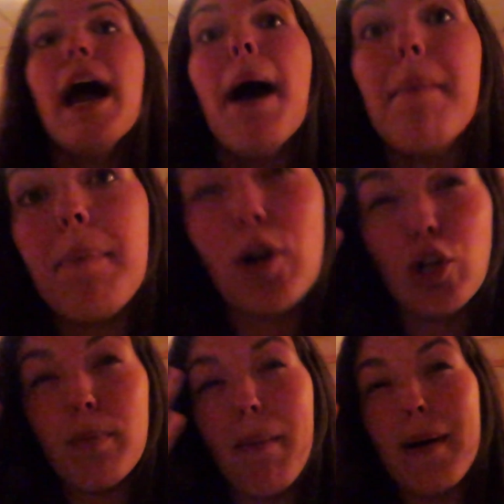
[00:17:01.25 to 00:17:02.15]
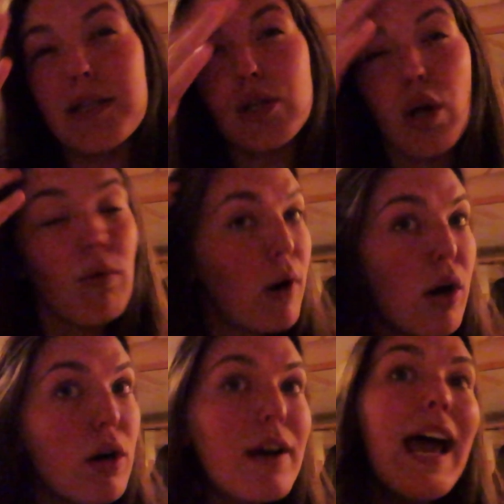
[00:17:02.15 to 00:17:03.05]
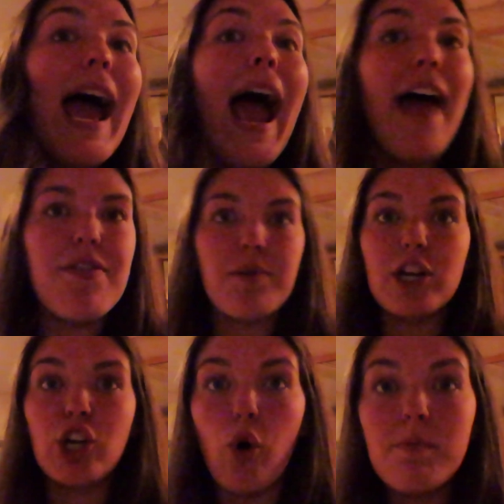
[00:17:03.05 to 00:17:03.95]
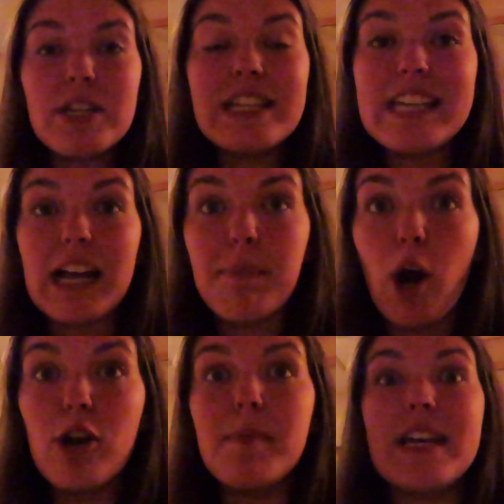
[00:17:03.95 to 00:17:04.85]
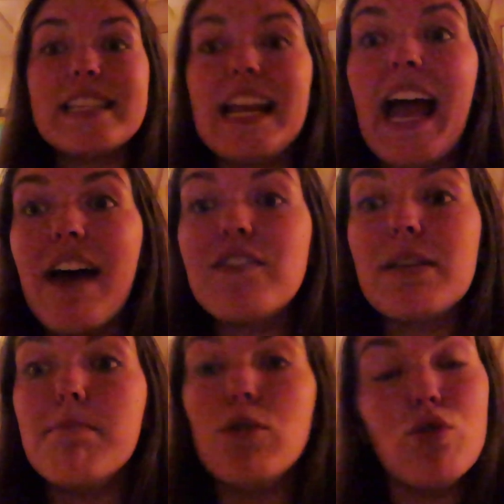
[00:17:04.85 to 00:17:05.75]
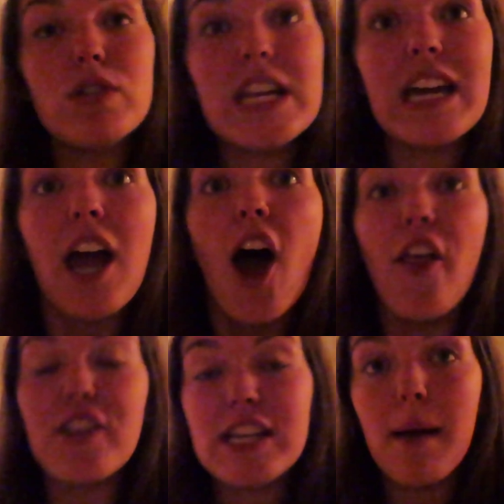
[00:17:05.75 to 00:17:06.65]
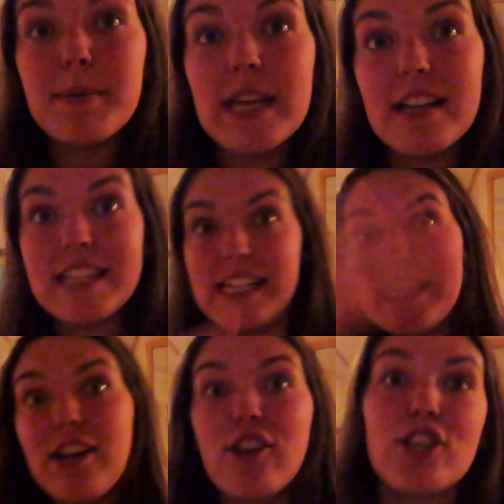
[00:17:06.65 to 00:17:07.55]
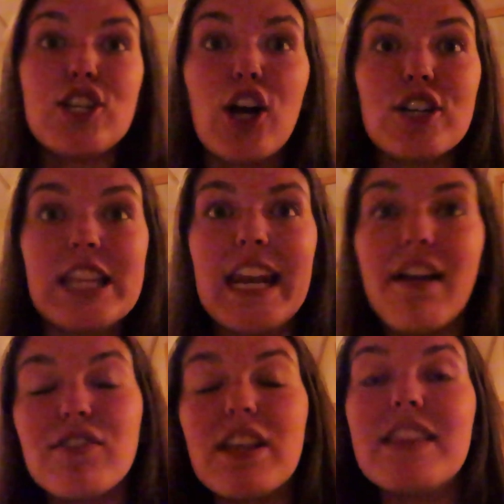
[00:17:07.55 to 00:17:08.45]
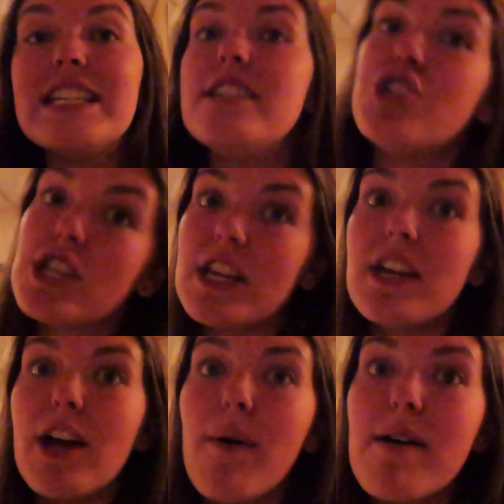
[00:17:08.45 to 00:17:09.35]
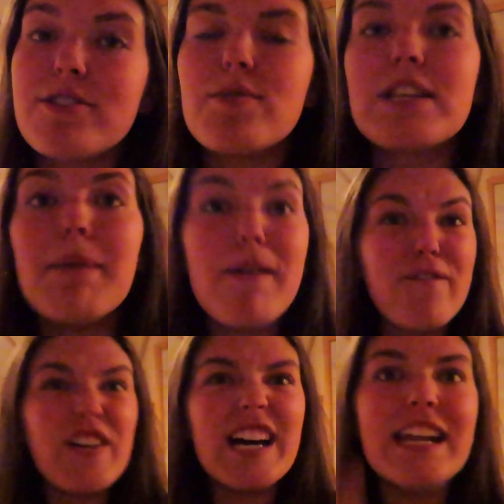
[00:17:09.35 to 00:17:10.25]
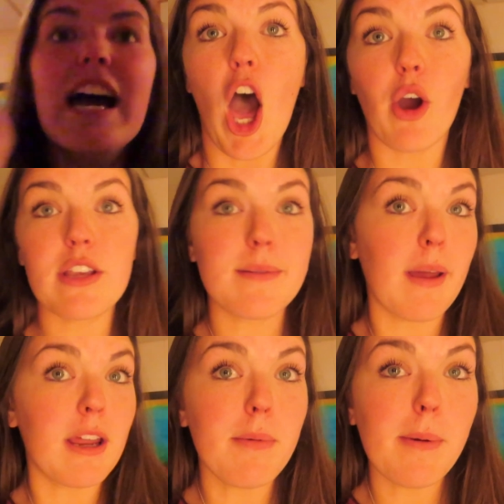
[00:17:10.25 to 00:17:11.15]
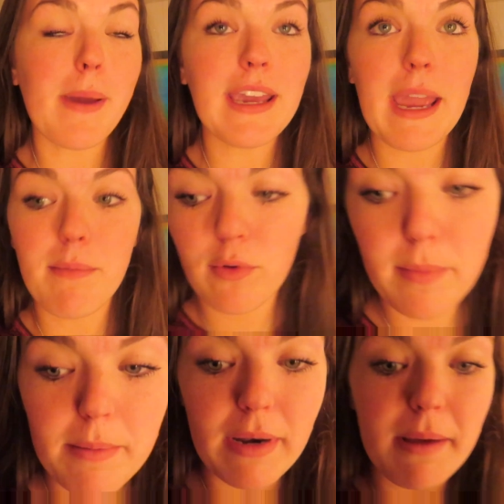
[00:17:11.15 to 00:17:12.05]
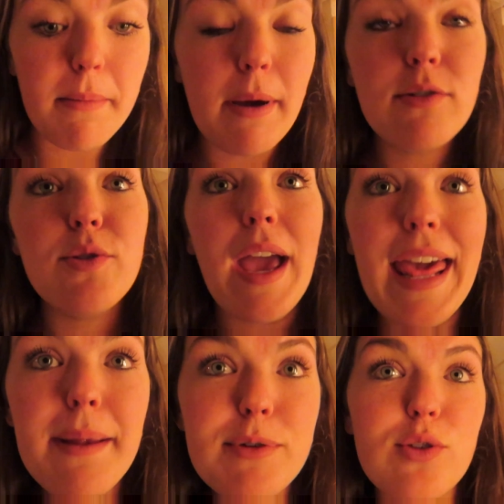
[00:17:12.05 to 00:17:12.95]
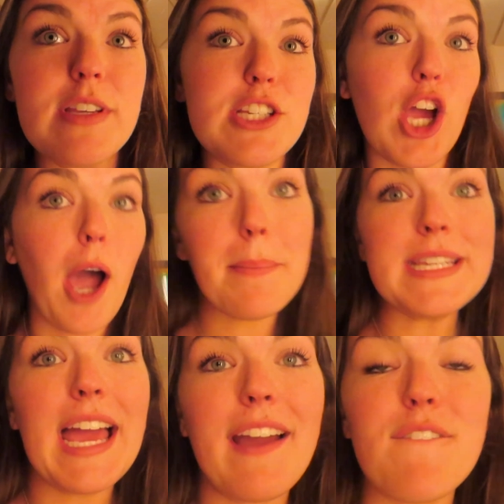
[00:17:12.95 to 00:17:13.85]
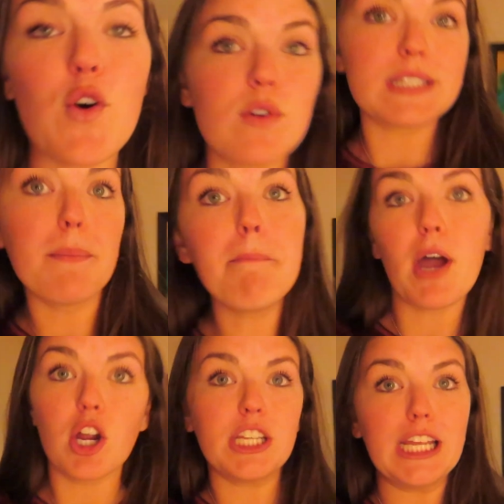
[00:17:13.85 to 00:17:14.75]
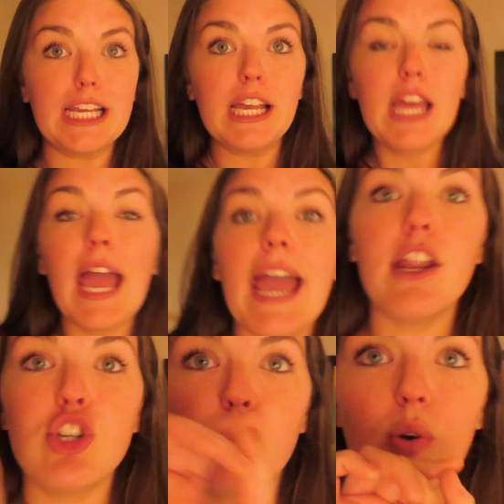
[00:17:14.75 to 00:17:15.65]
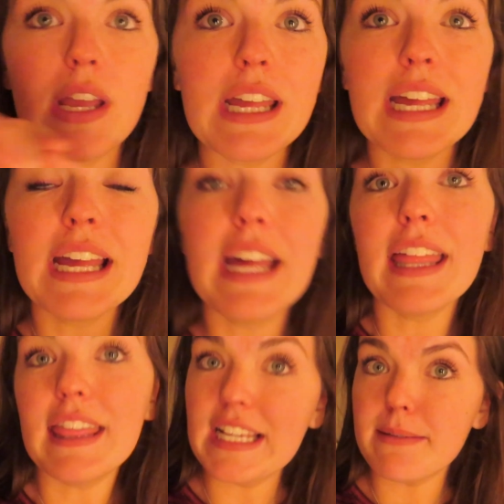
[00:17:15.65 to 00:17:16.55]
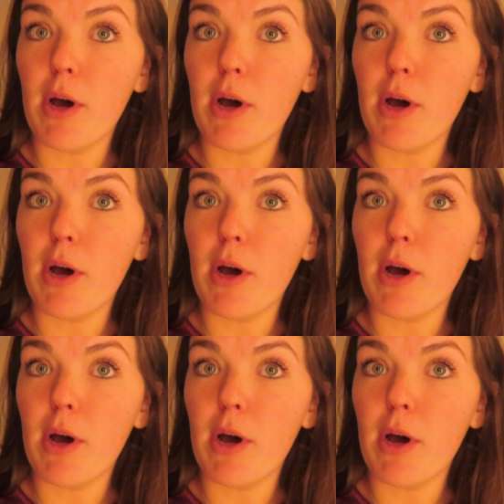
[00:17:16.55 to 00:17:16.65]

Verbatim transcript: I'm gonna put a little bit of mascara on, and then we're gonna go up to the deck party because they have some music on the top deck, Dancing Under the Stars, and then after that the DJ is gonna go out, so it's gonna be fun. Okay, so I'm not gonna bring my camera with me, but I'm about to head up to the top deck for some partying. Enjoy this